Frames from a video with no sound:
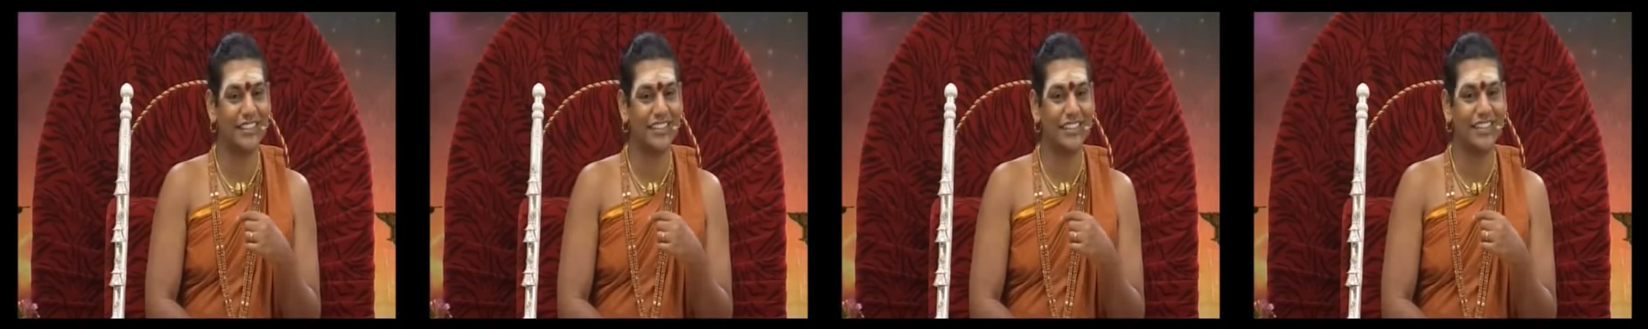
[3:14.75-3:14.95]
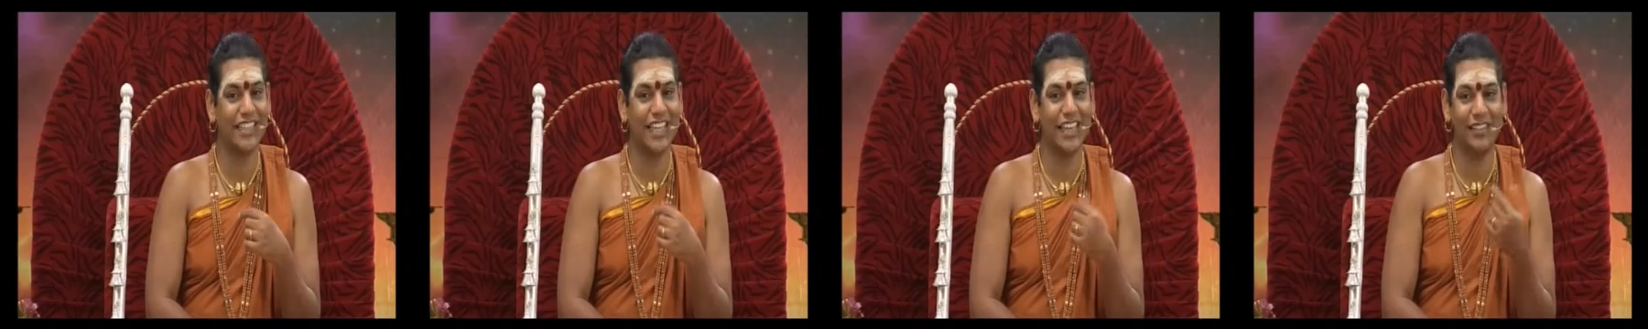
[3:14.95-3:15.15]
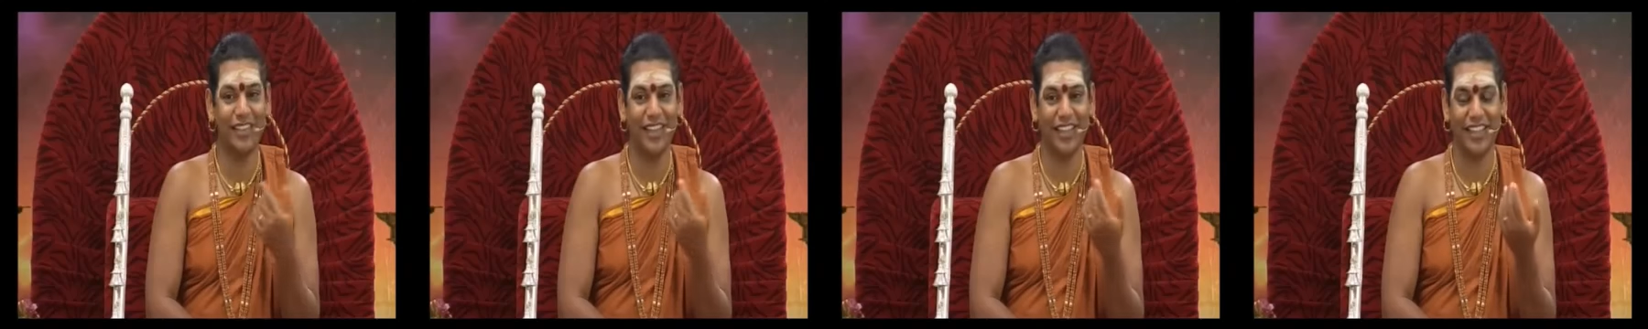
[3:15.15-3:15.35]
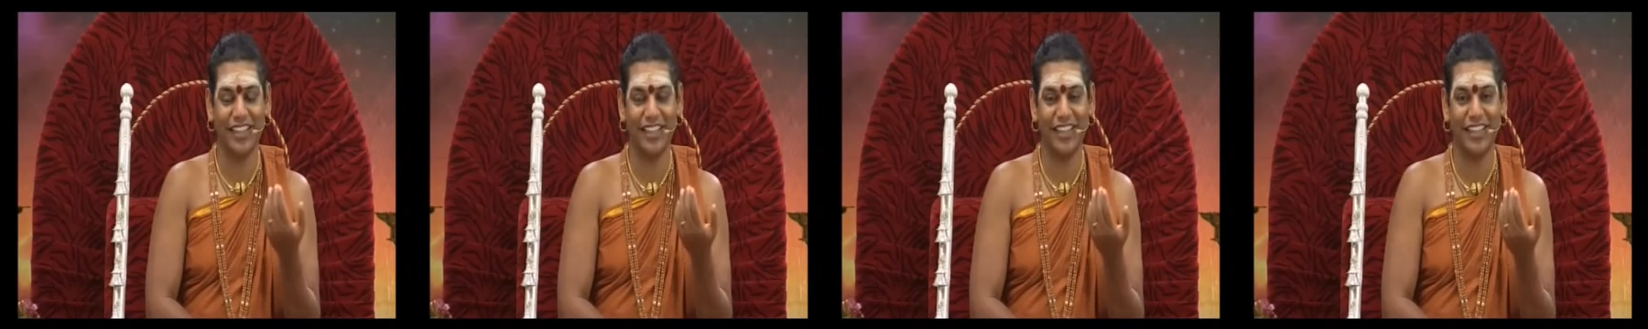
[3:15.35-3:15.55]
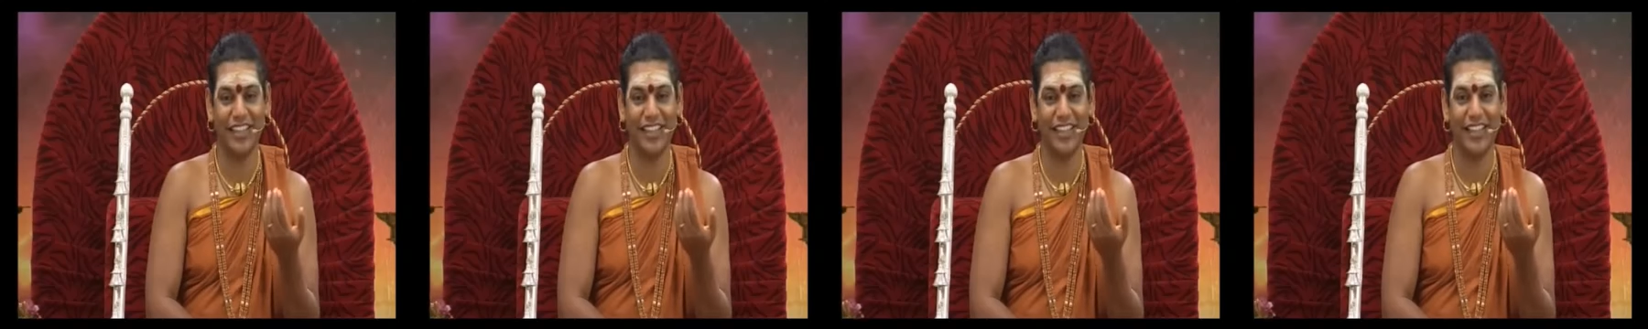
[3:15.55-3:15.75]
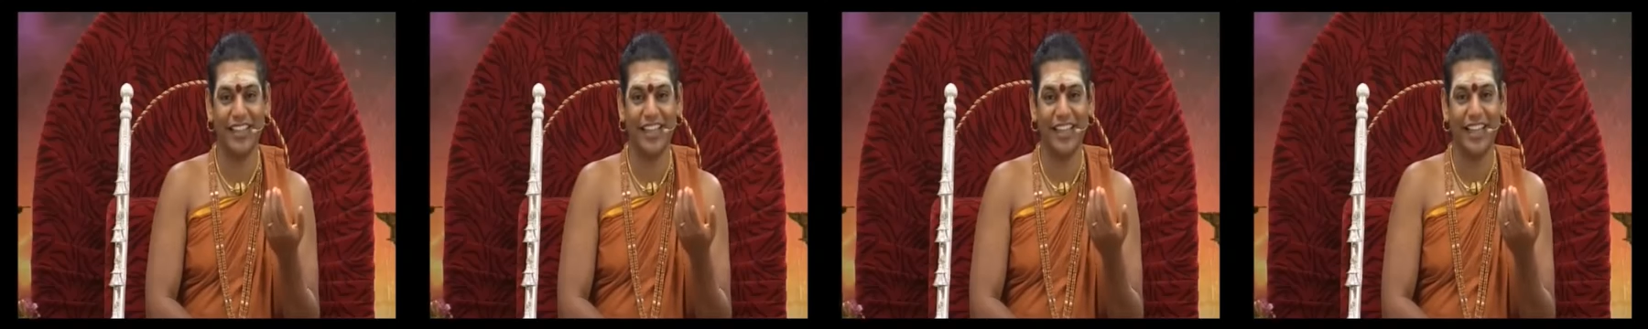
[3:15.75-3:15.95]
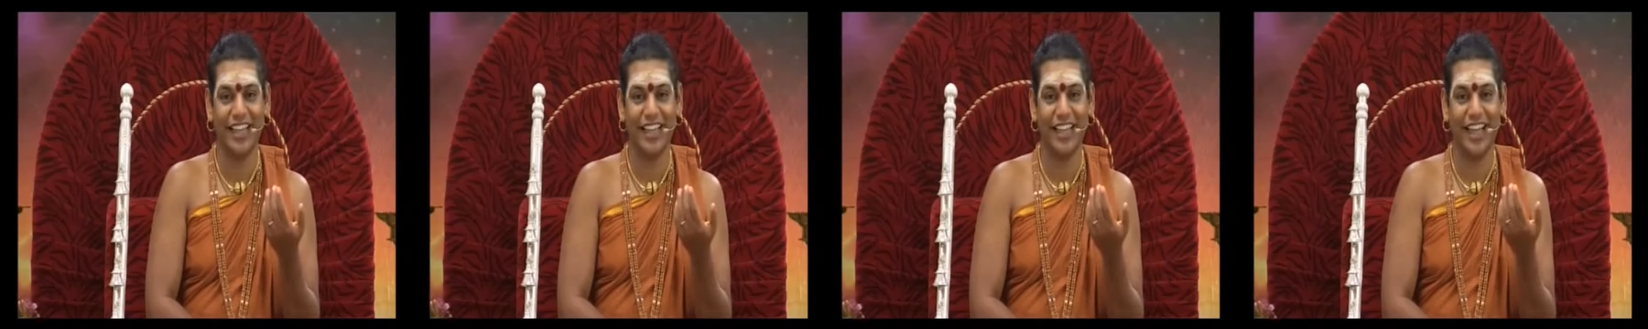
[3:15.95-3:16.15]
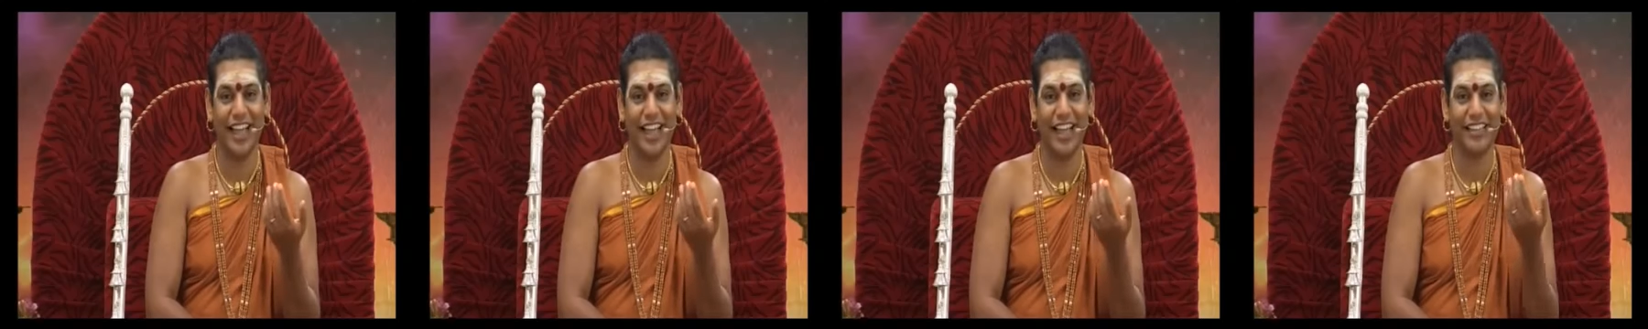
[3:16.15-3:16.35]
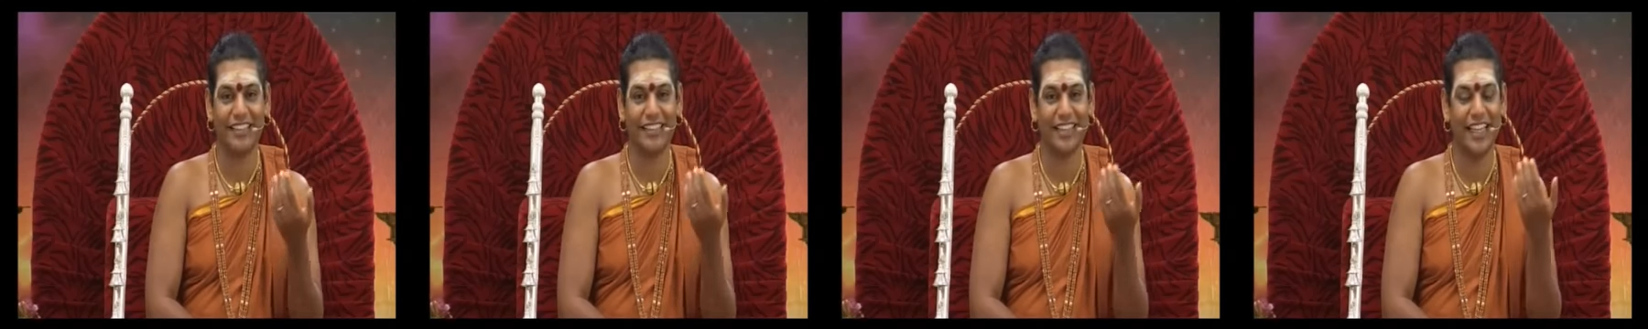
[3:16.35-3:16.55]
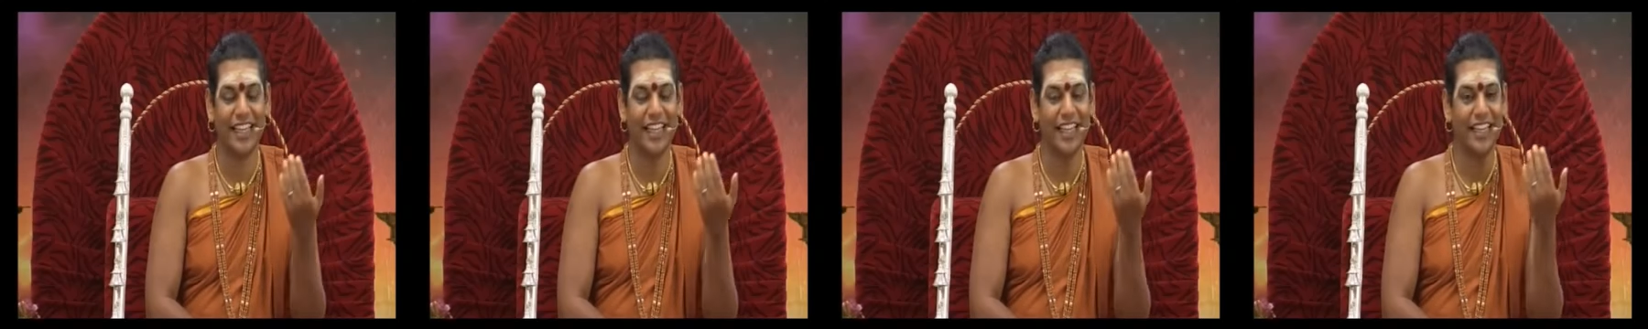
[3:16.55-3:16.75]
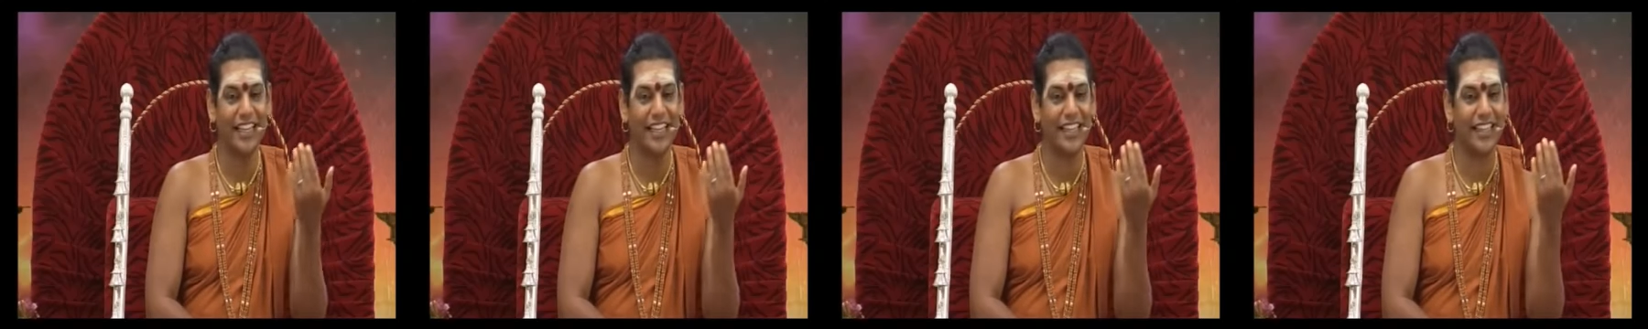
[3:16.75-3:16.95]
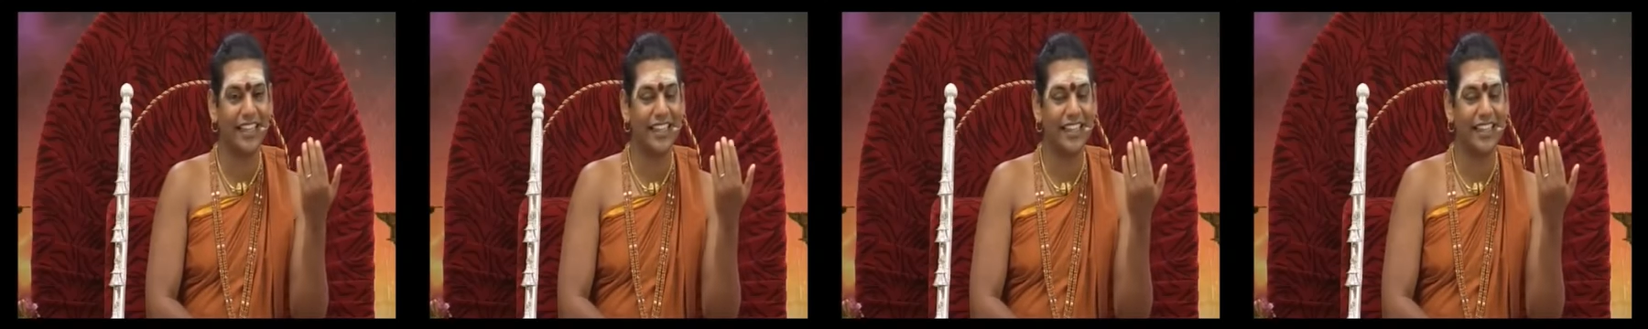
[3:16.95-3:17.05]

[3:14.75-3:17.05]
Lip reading: serving as a